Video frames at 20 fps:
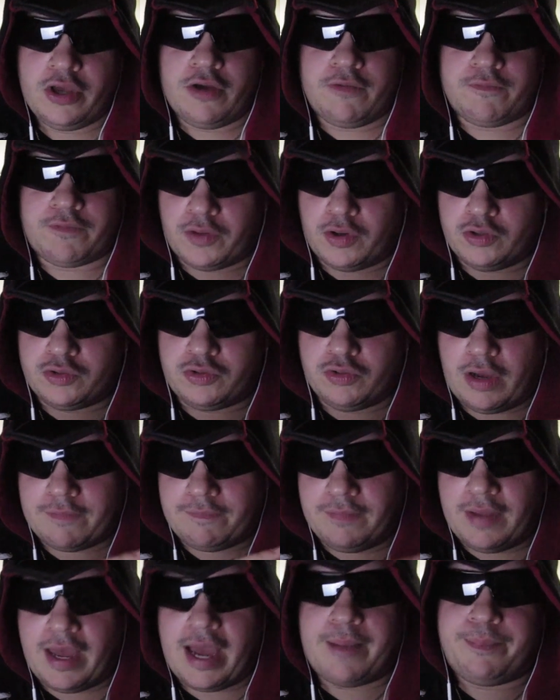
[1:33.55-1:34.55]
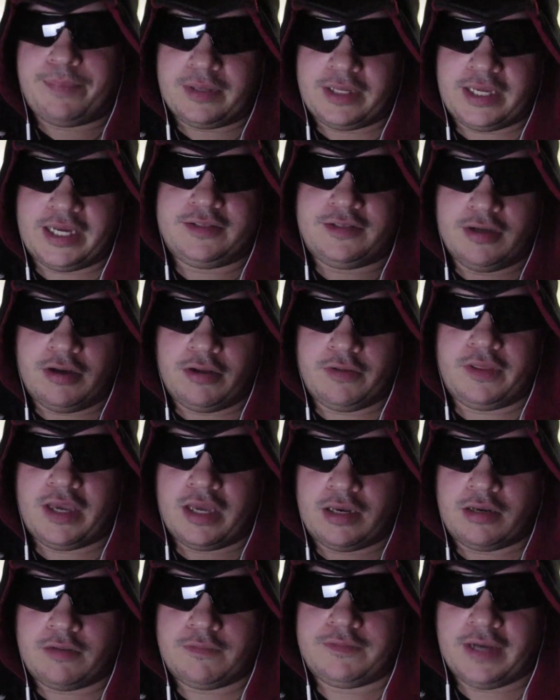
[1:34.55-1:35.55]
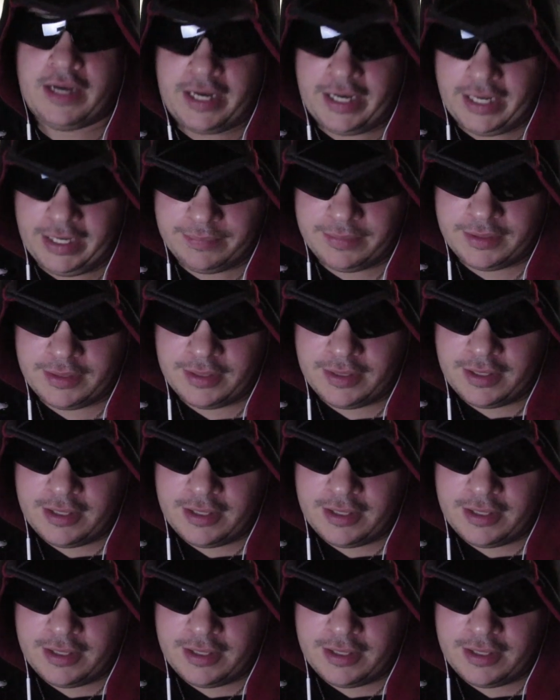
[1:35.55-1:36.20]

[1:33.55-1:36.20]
for those who have not played till the end of time